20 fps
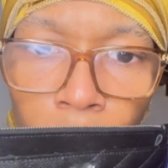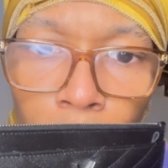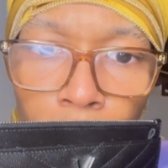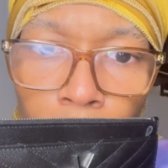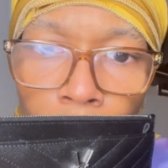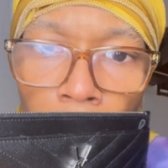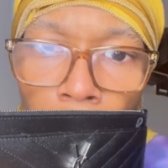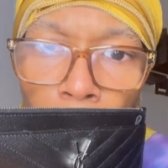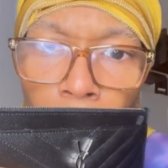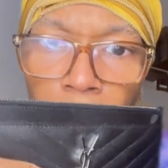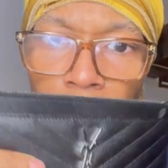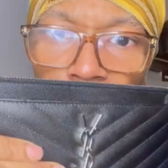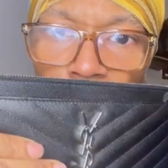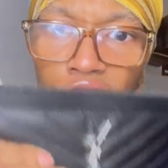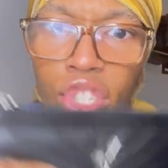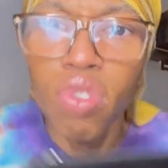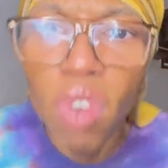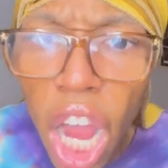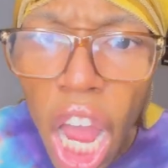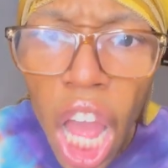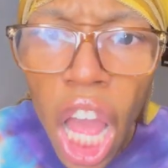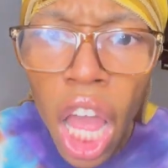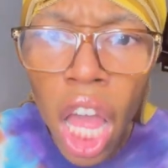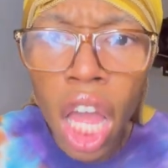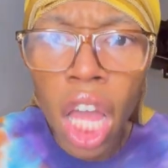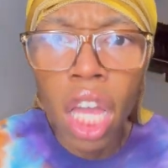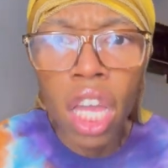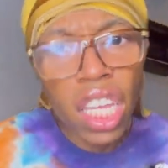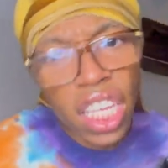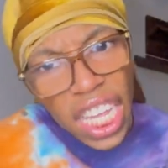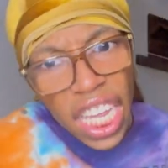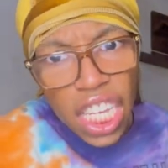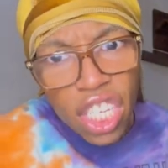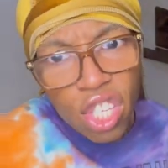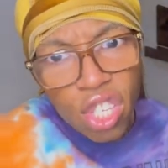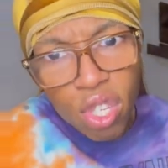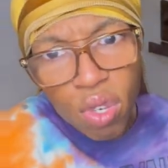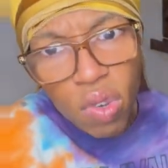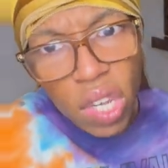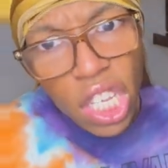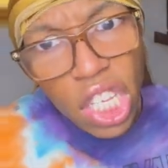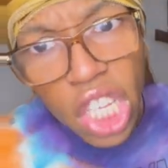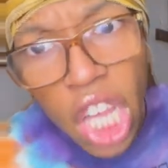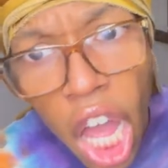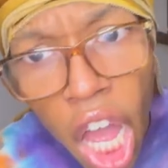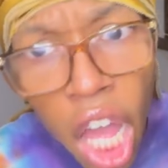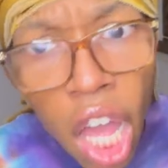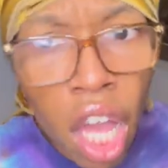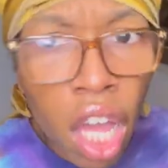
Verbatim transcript: Play with the truck. Get into it, yeah.